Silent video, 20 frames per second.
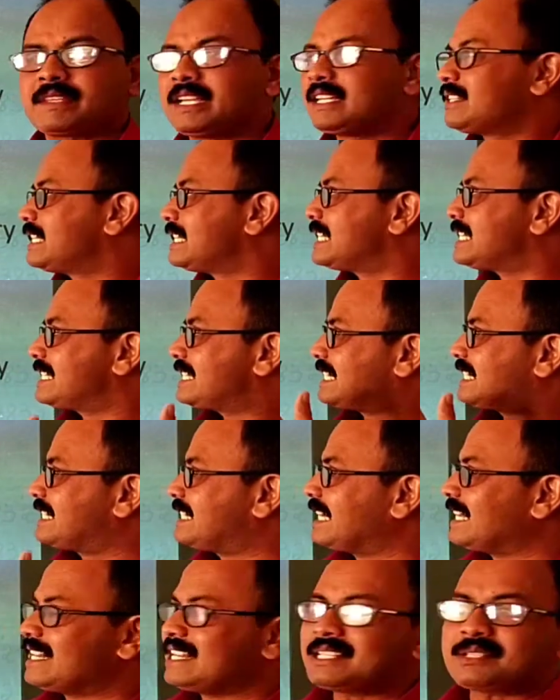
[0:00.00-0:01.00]
This is a
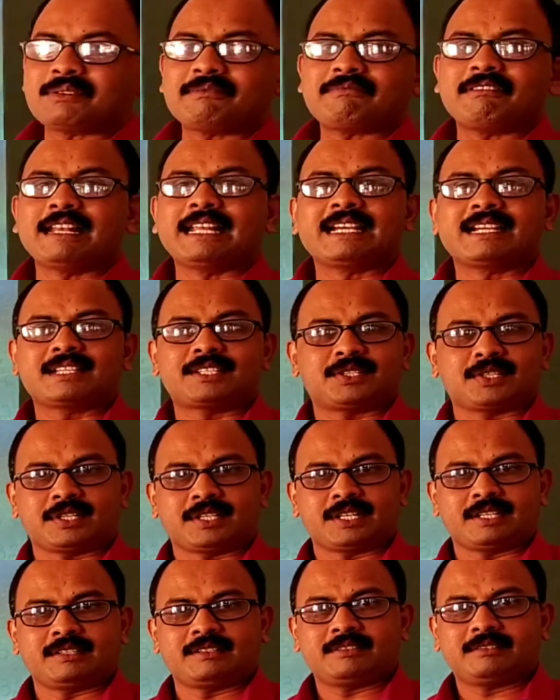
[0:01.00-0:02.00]
series of linked
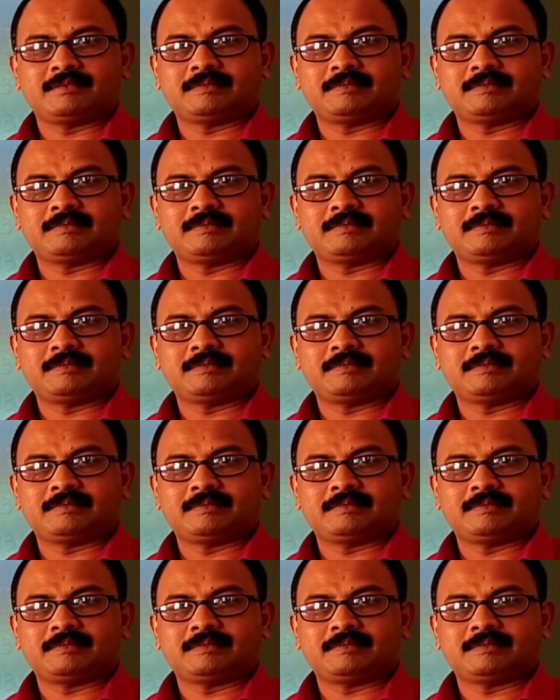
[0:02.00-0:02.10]
children.